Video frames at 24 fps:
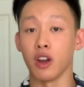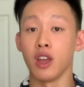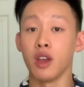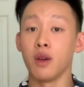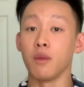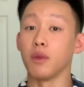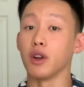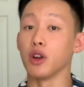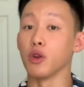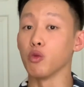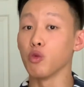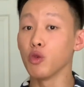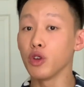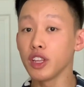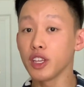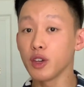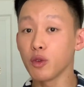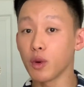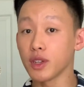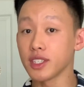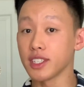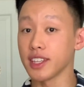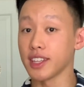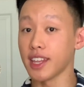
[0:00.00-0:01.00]
but it really
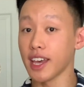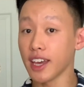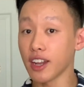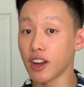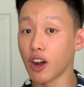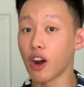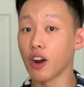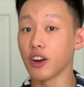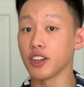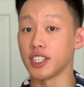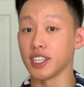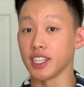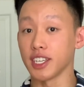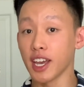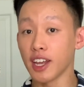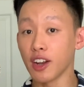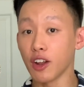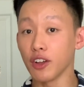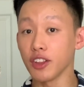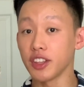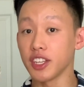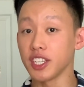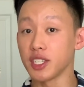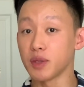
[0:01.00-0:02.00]
wasn't that hard to get all
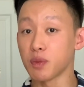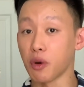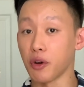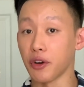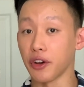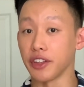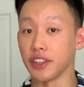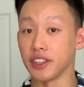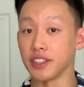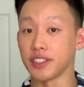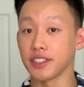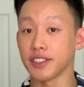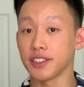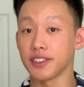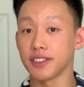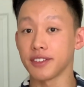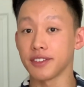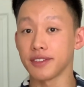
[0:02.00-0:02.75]
these points.